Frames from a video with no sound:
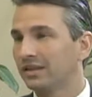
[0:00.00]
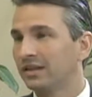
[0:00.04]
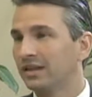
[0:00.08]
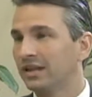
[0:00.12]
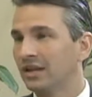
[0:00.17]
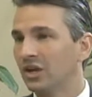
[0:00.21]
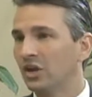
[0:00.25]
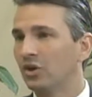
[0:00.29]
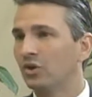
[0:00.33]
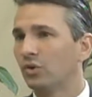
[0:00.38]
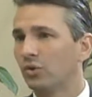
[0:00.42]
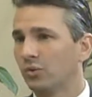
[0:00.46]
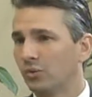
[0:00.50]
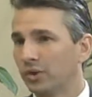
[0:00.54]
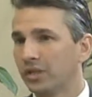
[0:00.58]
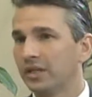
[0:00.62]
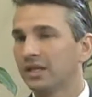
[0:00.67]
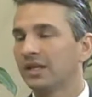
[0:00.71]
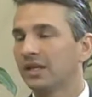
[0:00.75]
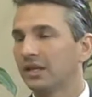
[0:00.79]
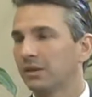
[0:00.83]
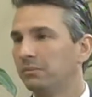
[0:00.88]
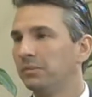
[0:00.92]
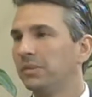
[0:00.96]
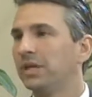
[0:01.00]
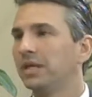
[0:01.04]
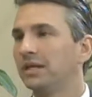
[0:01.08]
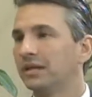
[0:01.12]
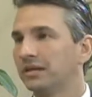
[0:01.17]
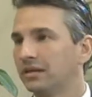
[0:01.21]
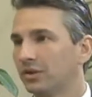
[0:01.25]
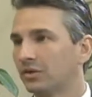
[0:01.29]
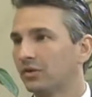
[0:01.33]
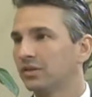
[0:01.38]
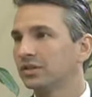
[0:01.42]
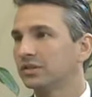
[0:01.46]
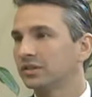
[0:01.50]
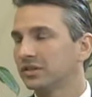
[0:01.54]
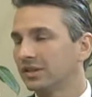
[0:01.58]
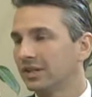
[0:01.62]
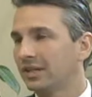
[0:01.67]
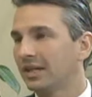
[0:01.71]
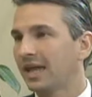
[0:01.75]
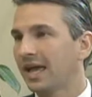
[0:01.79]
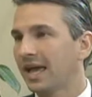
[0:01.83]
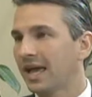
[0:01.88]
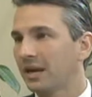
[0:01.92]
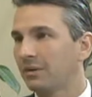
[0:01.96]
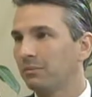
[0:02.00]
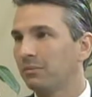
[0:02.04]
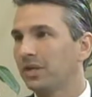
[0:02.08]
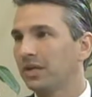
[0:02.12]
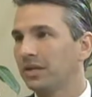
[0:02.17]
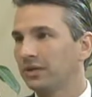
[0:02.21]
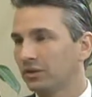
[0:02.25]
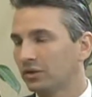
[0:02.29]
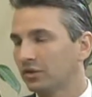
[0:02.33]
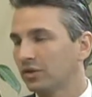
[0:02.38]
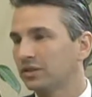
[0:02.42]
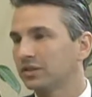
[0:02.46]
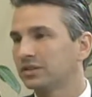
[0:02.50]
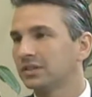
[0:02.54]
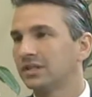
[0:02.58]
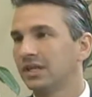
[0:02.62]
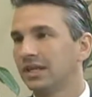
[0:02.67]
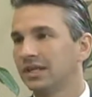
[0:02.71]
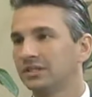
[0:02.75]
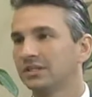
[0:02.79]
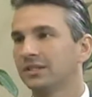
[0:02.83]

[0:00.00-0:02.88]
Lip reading: and who are really committed to Christian Academy and to Christian